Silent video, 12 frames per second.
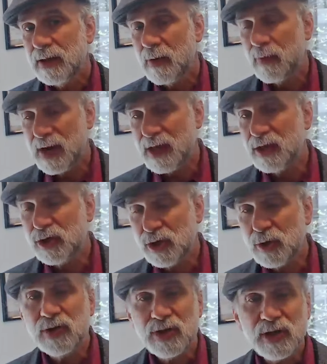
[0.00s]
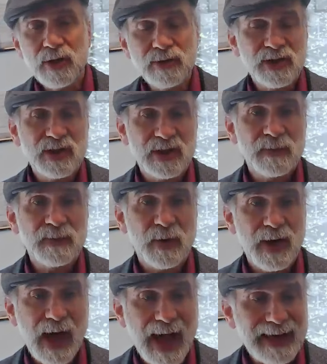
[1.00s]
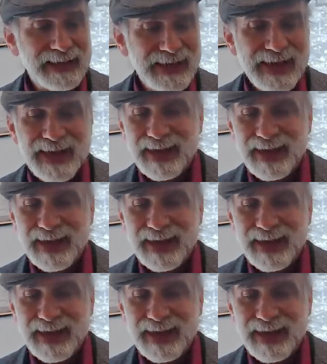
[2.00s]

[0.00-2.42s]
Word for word: And we either choose to use the systems or not.